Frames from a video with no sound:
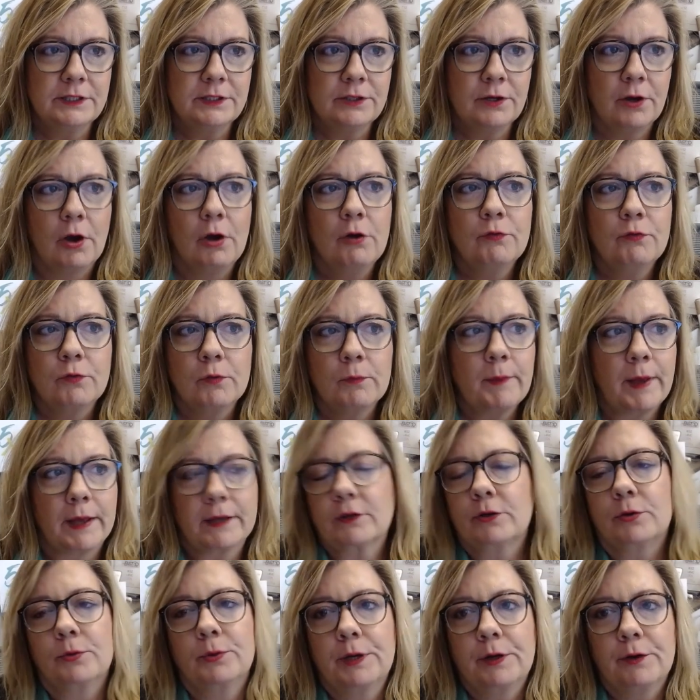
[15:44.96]
over
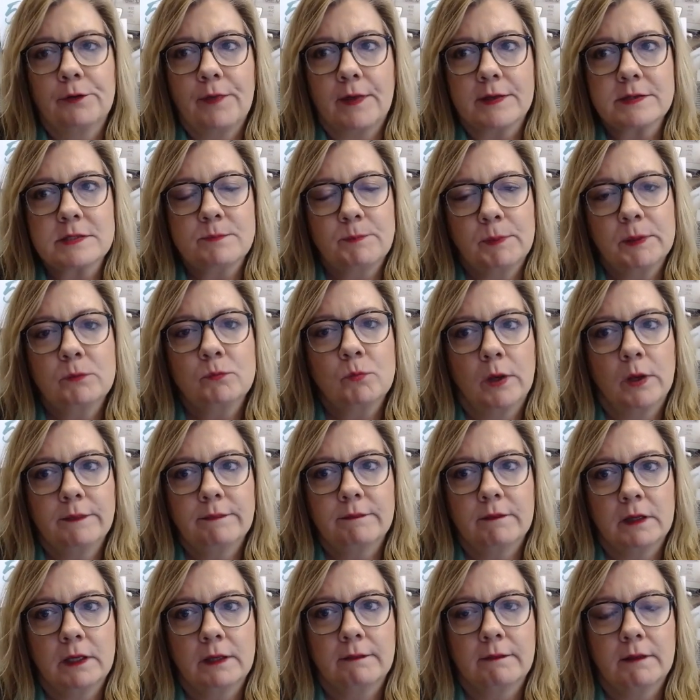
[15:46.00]
my career, that's been
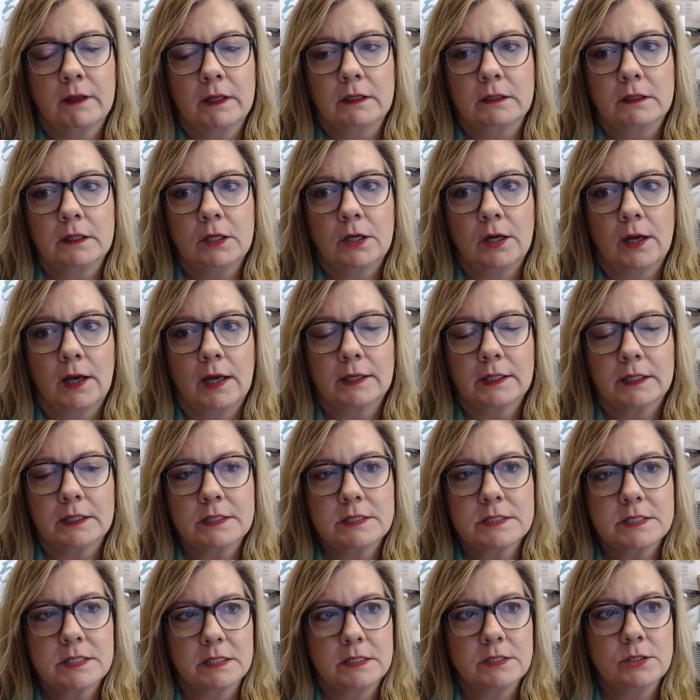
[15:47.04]
one thing that, I
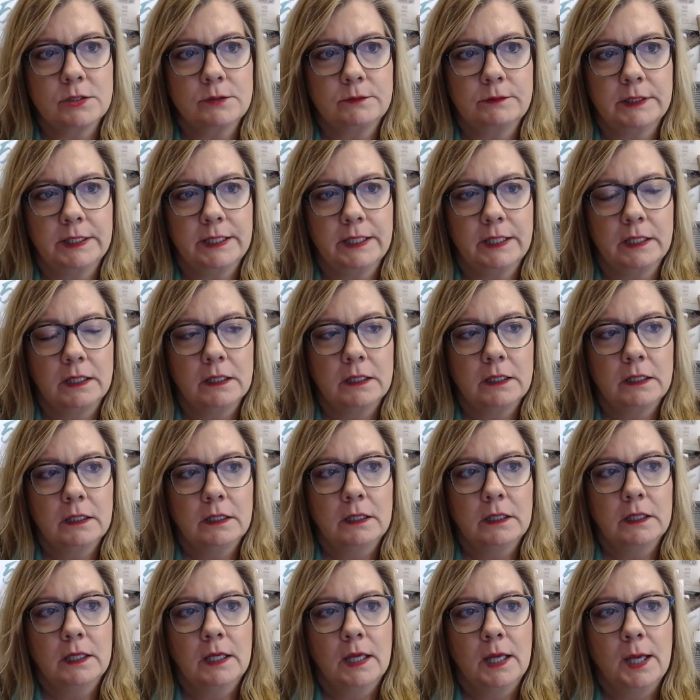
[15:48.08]
continually
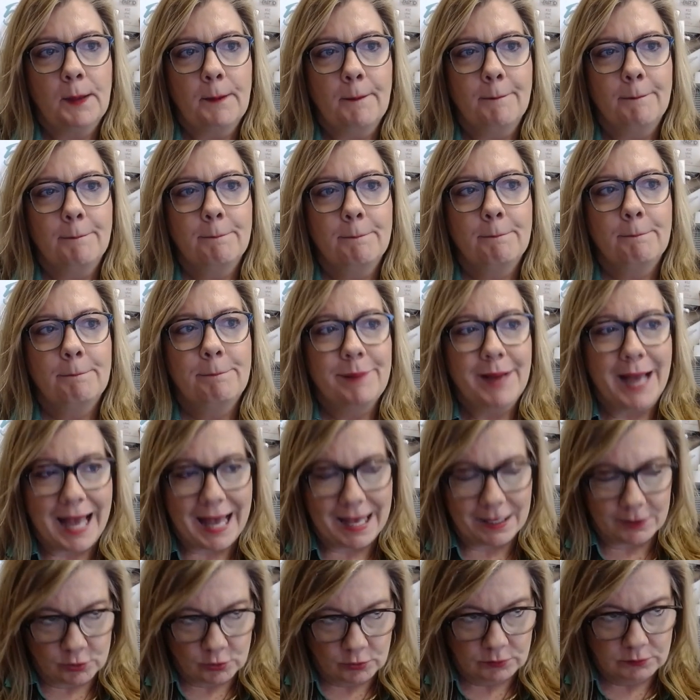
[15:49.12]

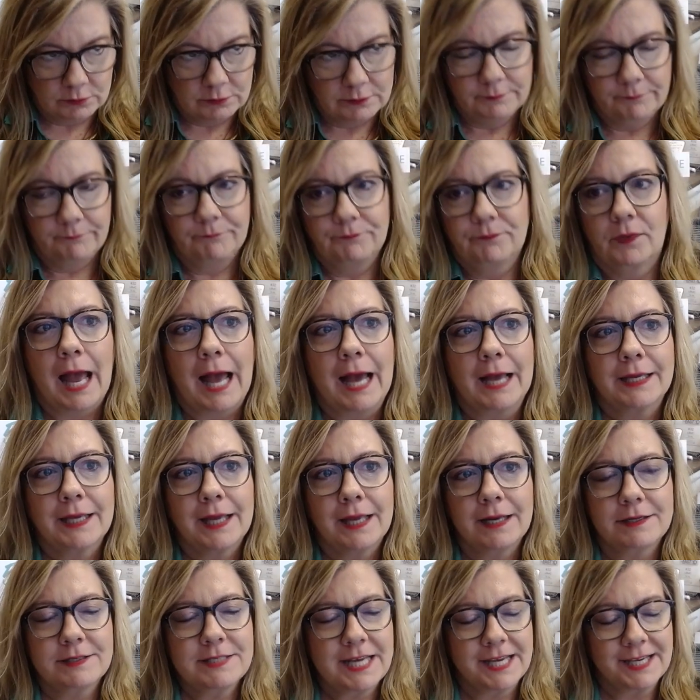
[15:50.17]
battle. I
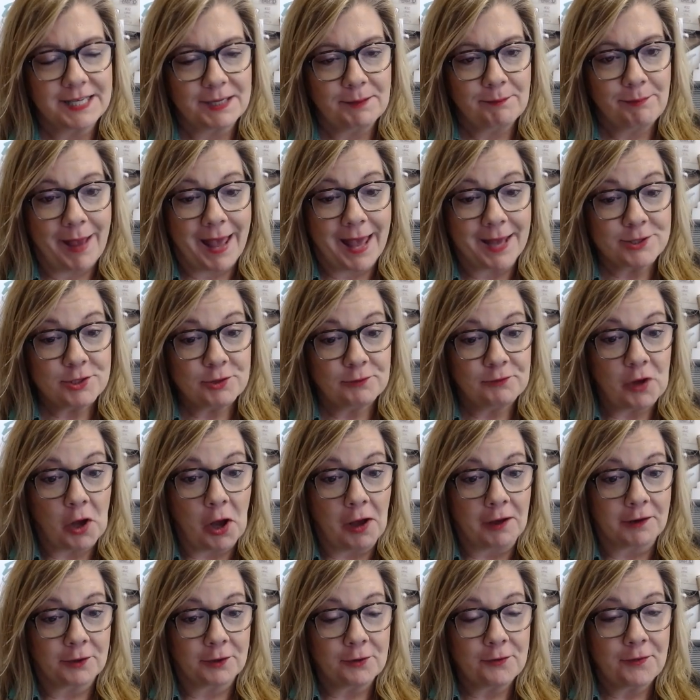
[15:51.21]
kind of take it a badge of
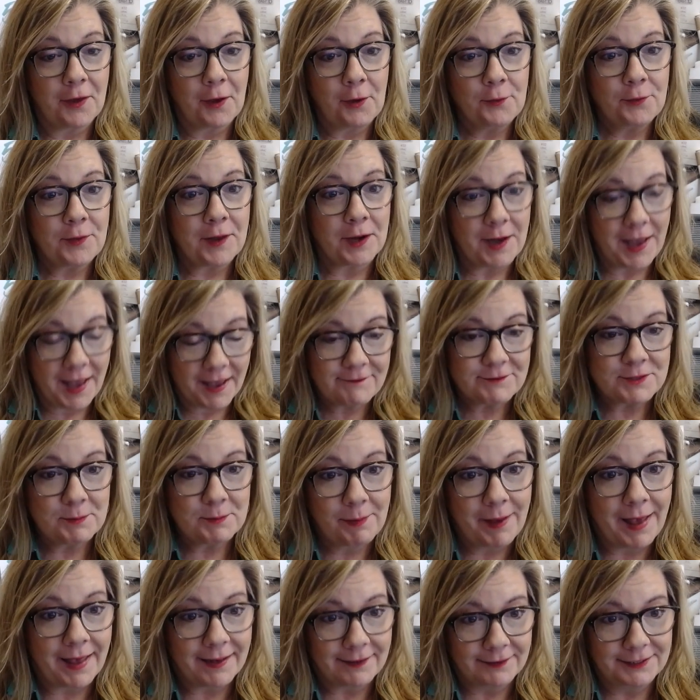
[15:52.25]
honor, though, that I have to
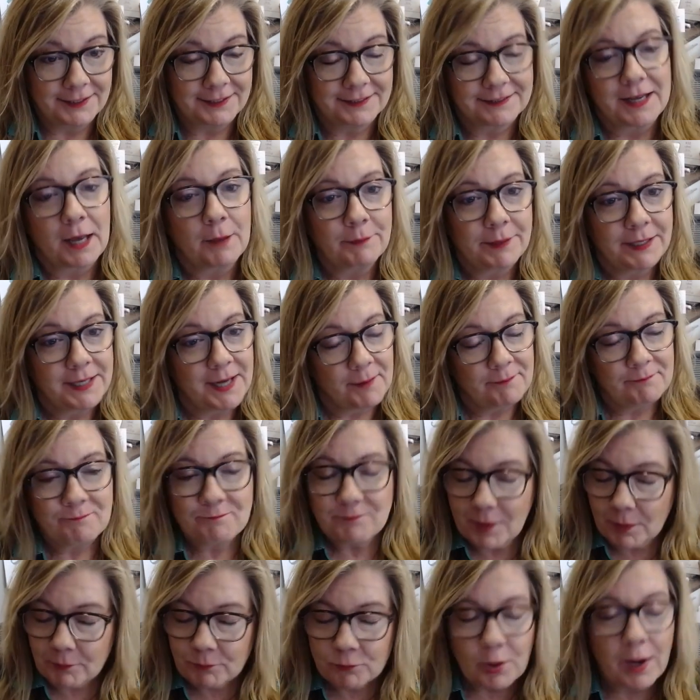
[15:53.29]
battle it. I mean,
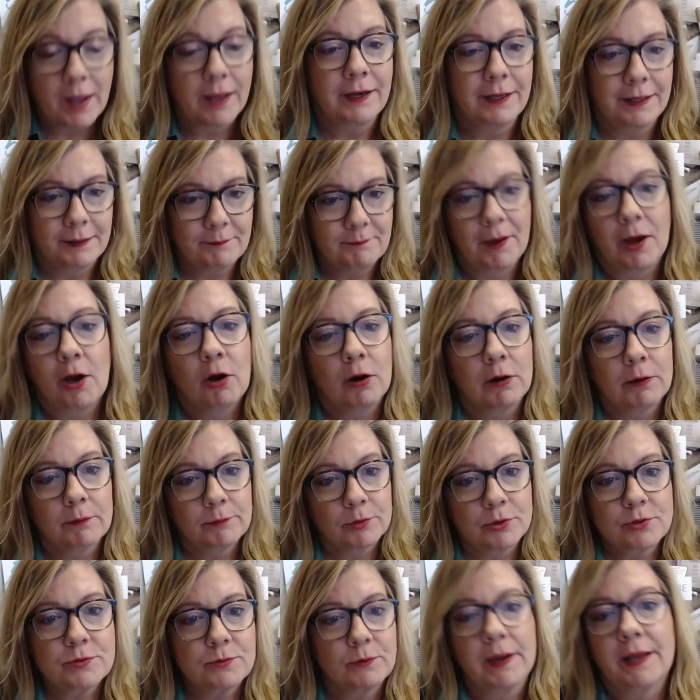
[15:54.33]
I'm ready. My
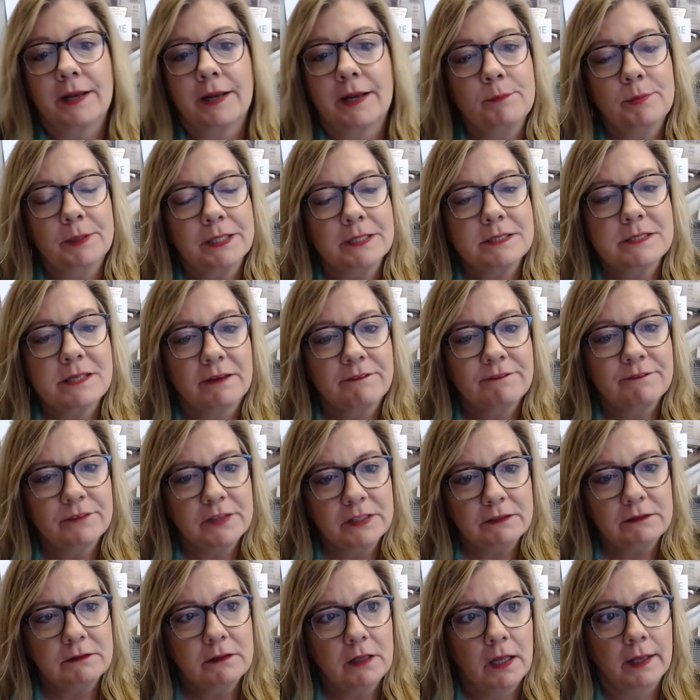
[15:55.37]
armor's ready because I
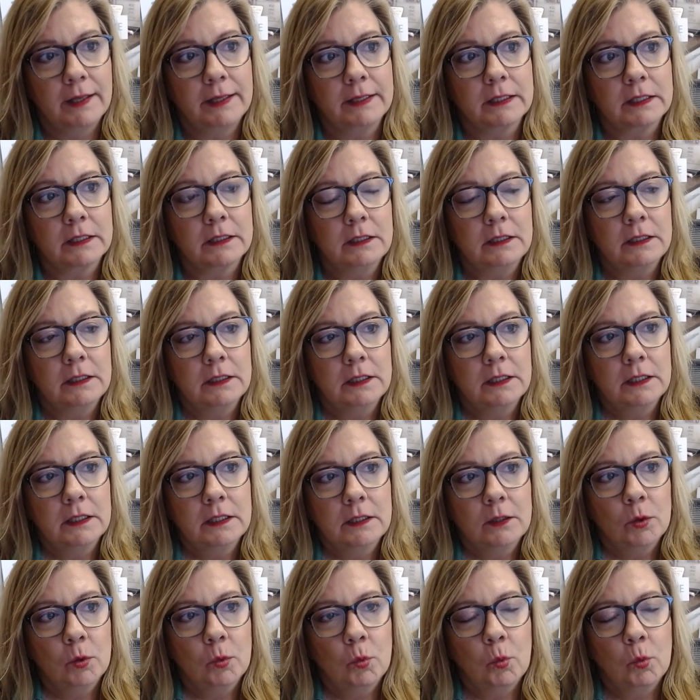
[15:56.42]
feel like
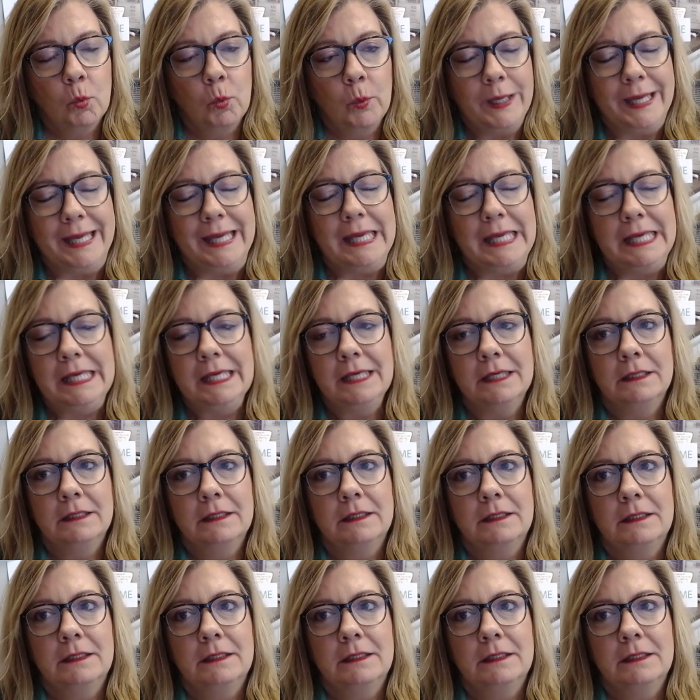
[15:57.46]
we